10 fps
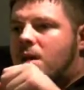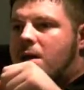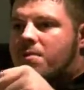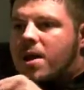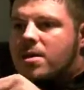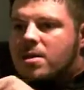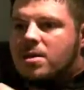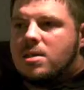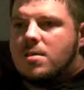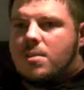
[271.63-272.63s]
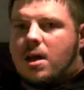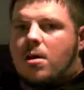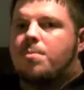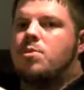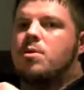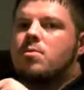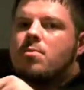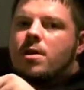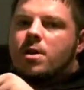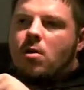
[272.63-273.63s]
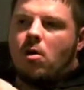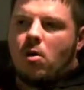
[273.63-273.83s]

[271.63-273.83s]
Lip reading: If that doesn't seem to help, you can run it